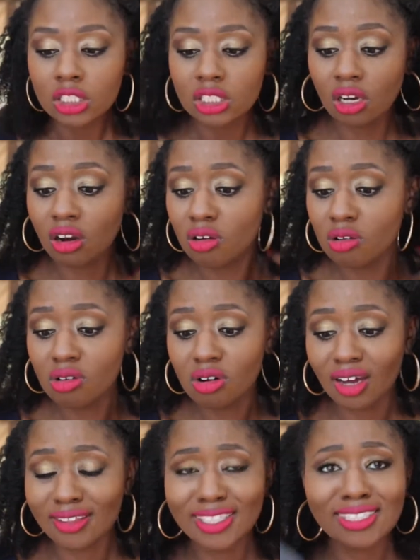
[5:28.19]

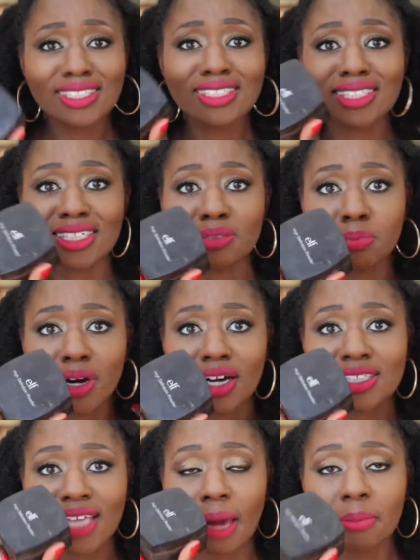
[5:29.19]
So this is
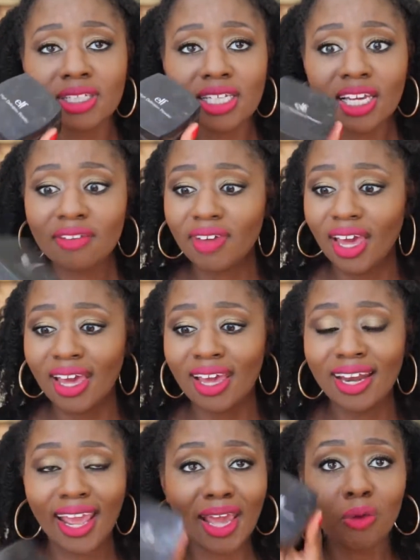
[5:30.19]
$6, I believe,
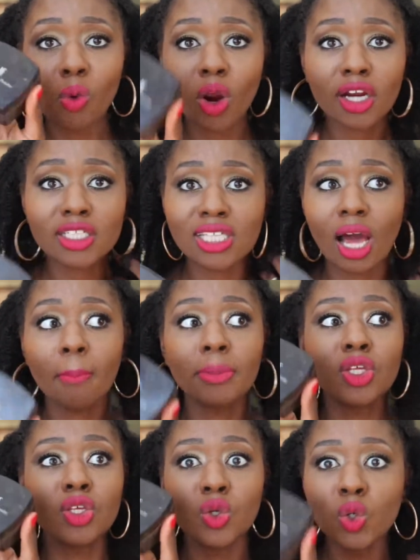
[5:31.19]
and it works
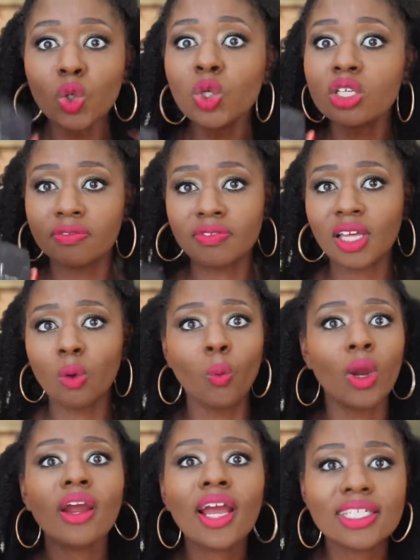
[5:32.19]
beautifully.
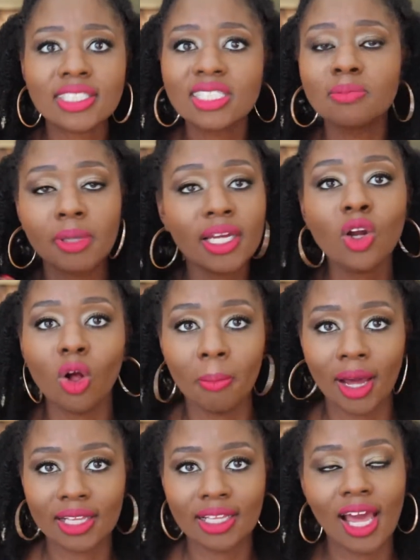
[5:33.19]
Where has this been all
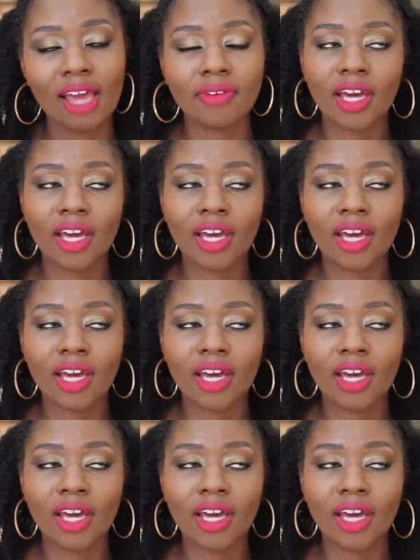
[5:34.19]
my life?